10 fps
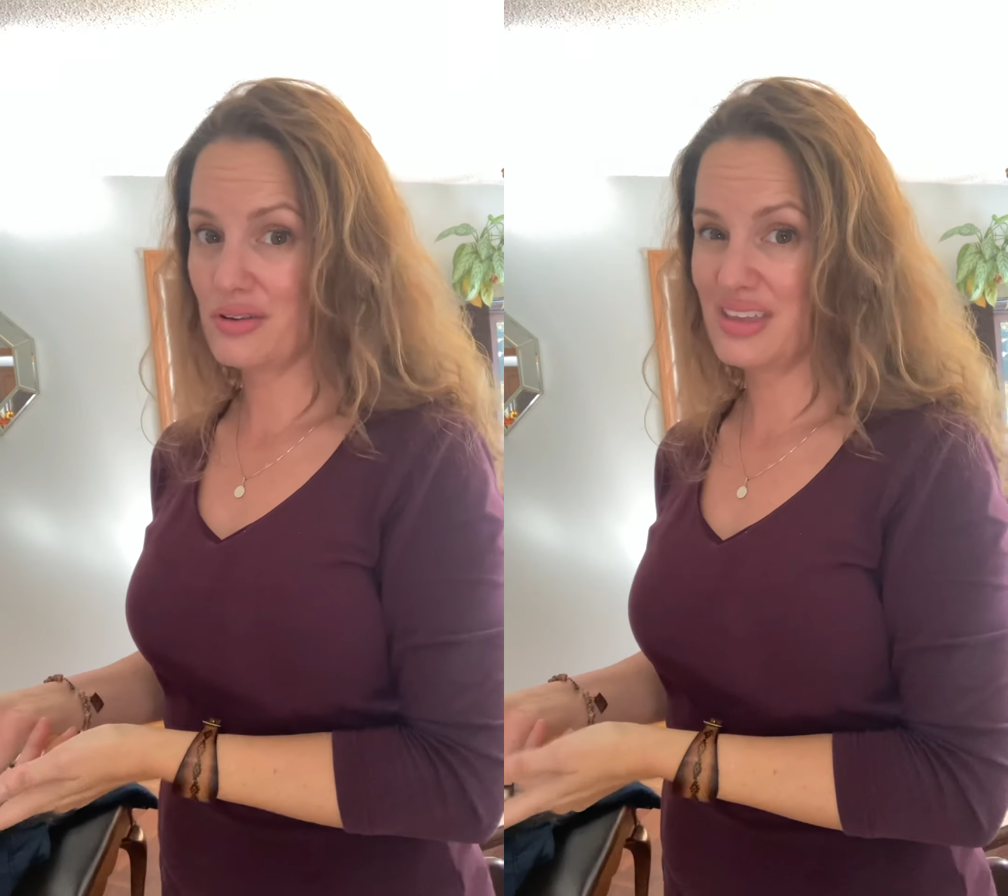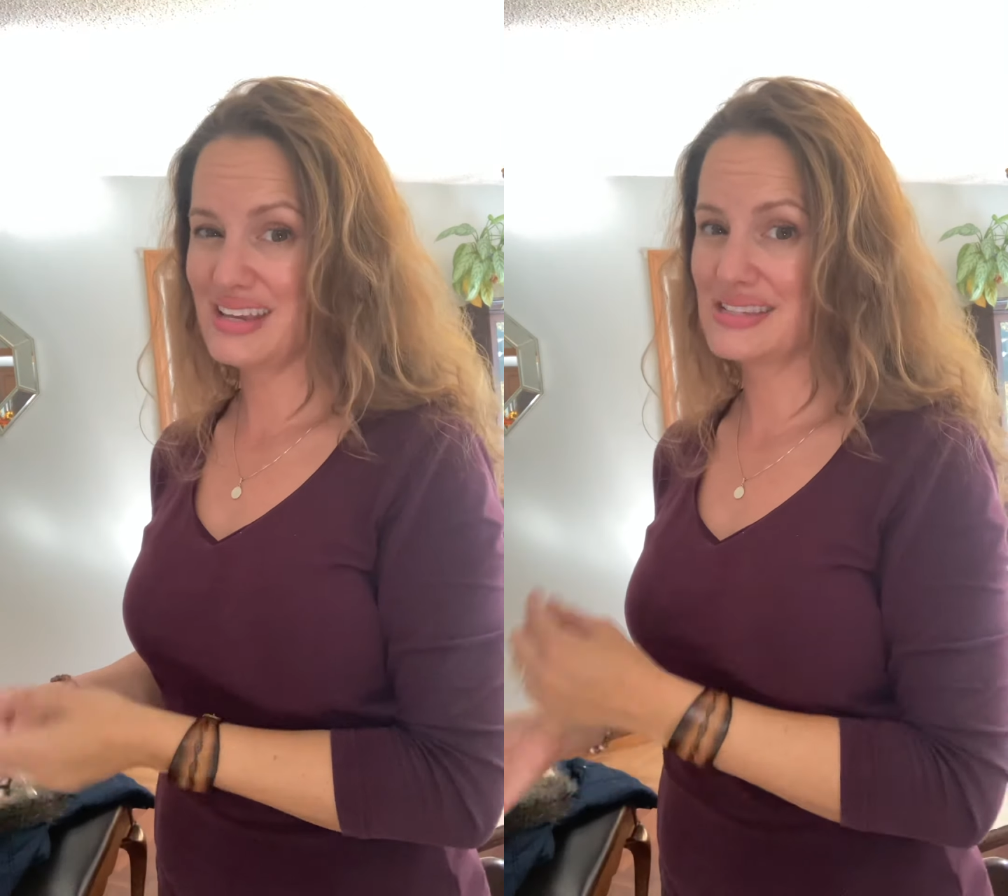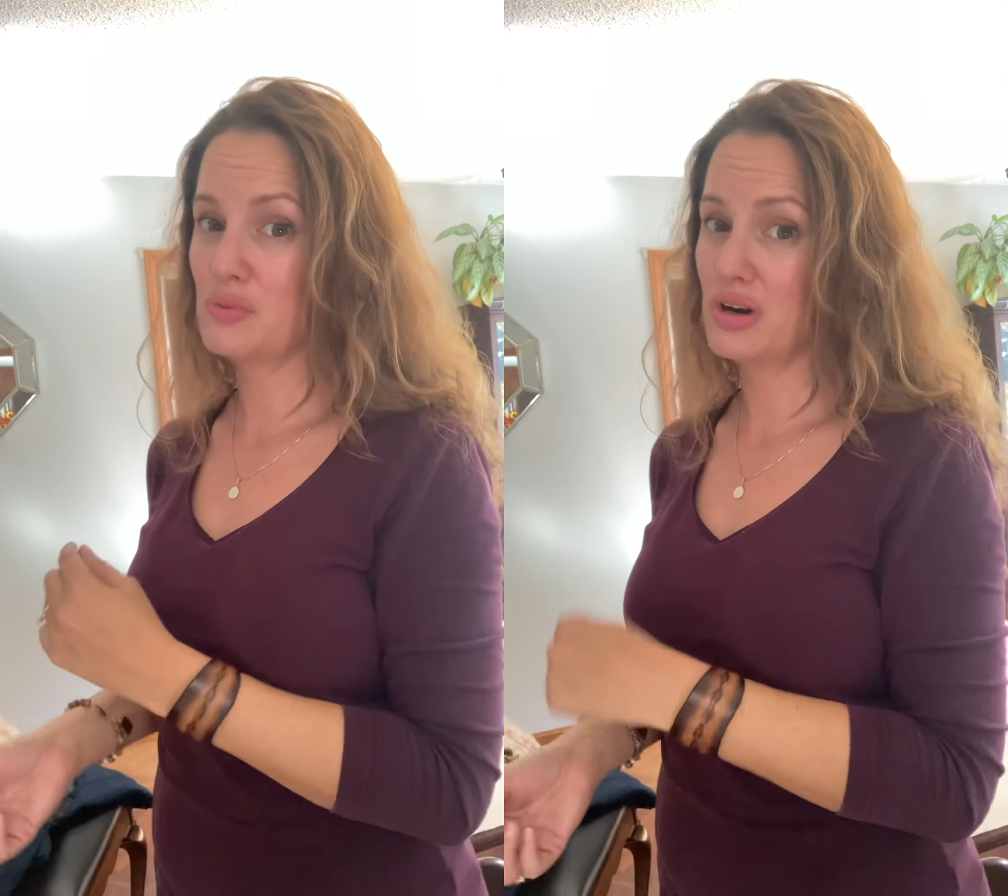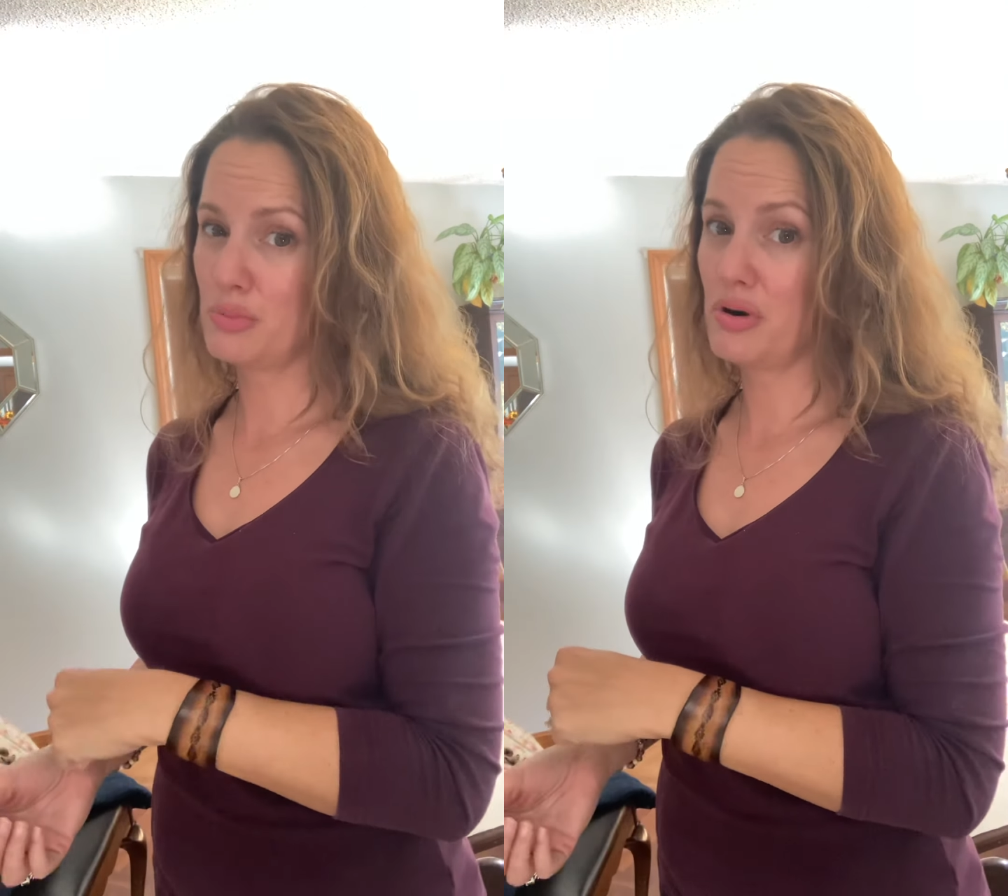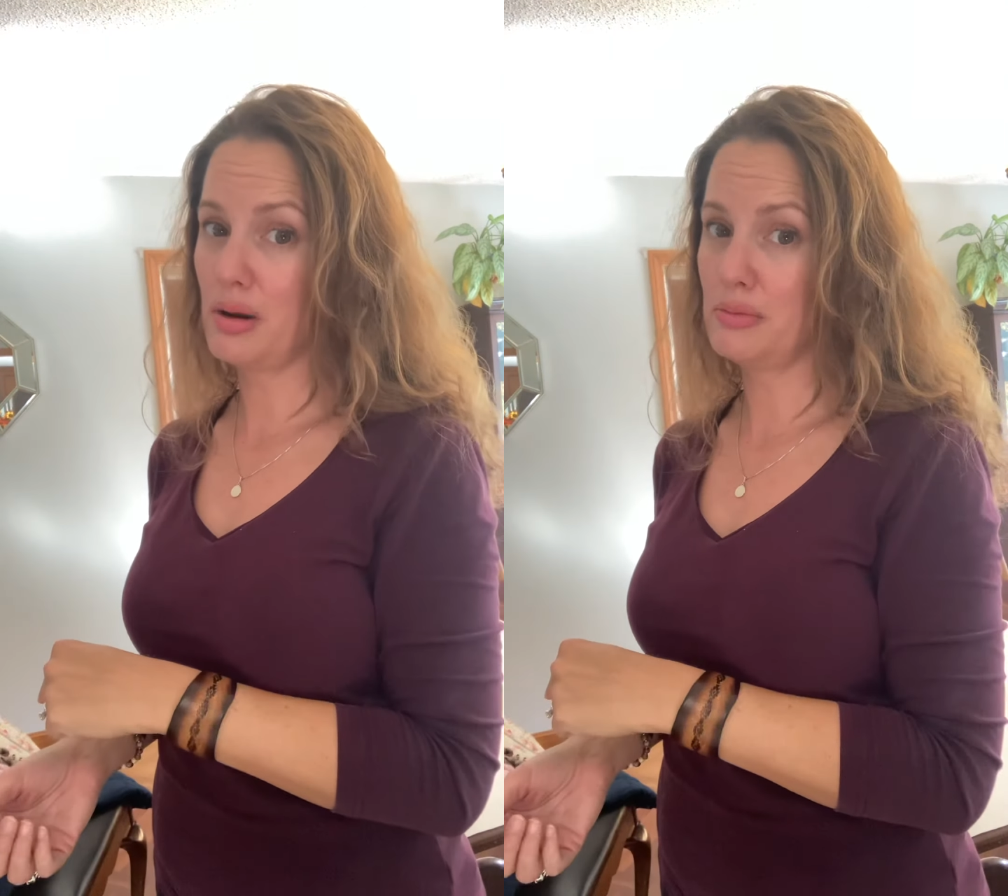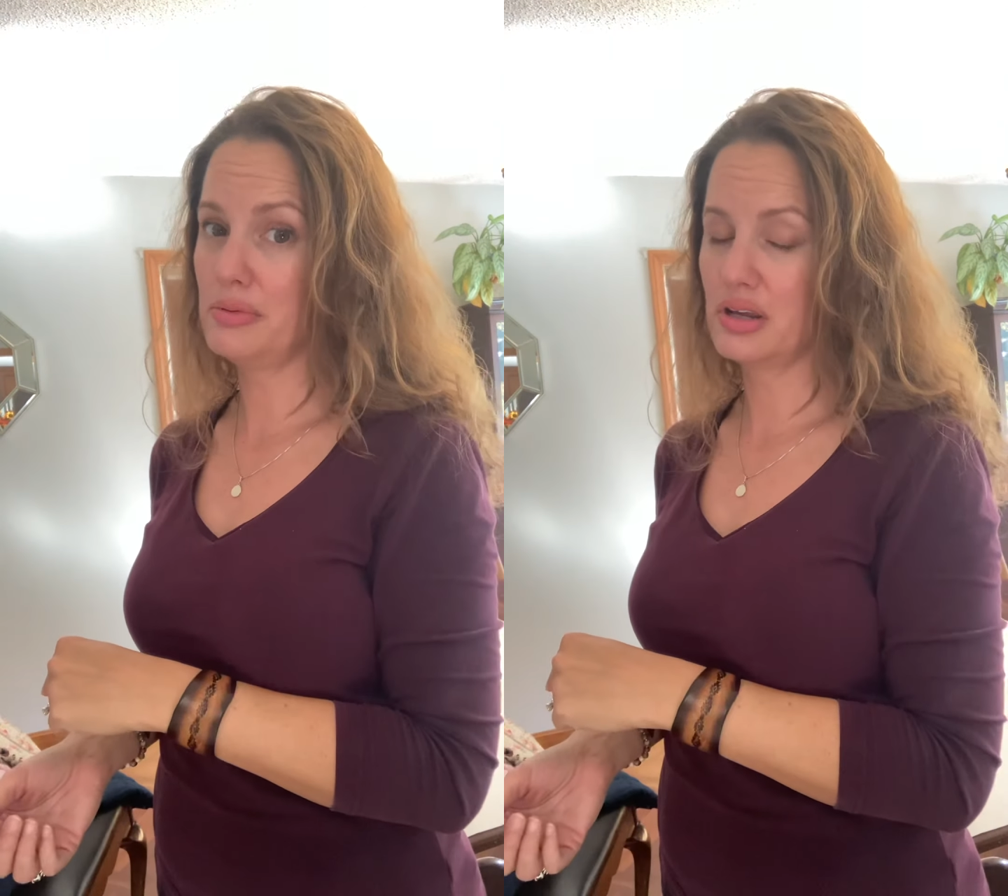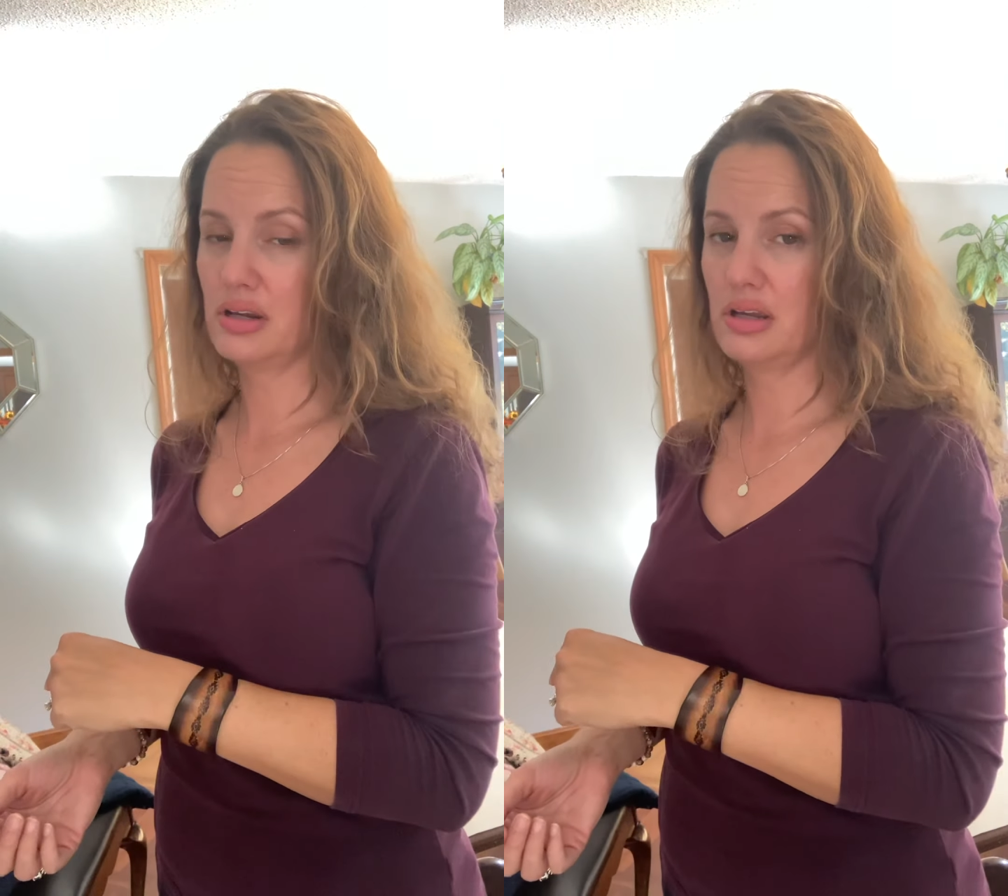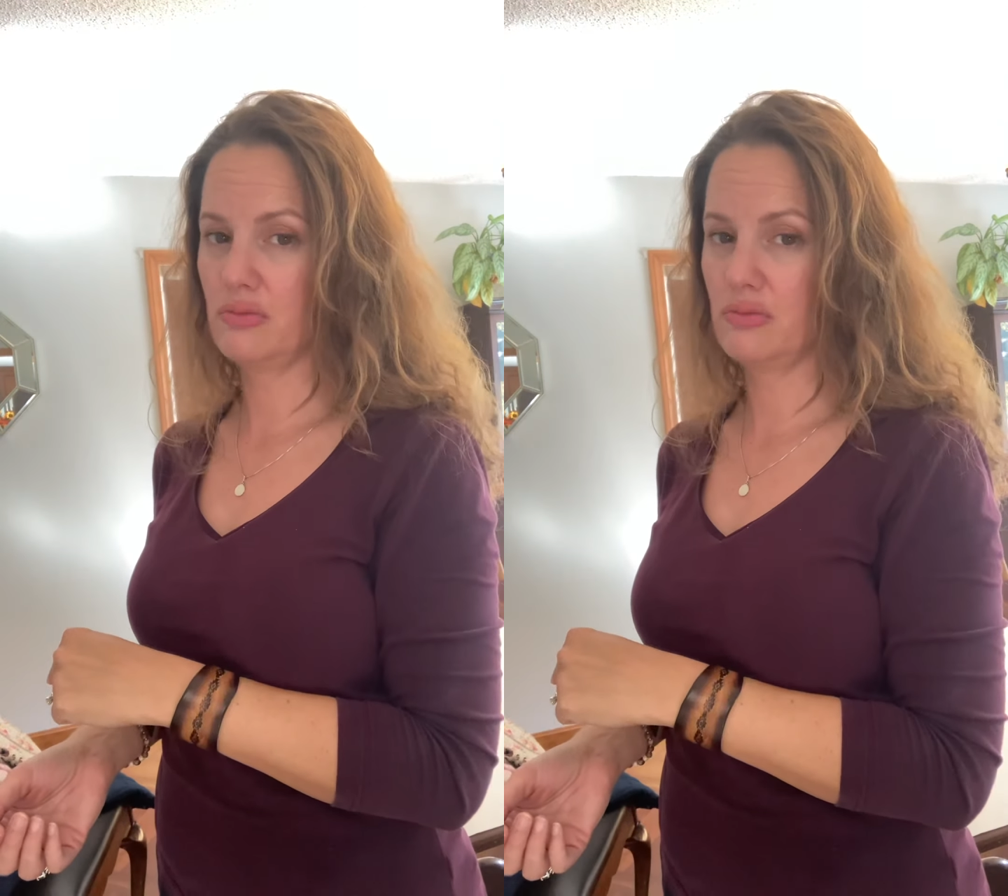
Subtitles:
things and what I'm probably going to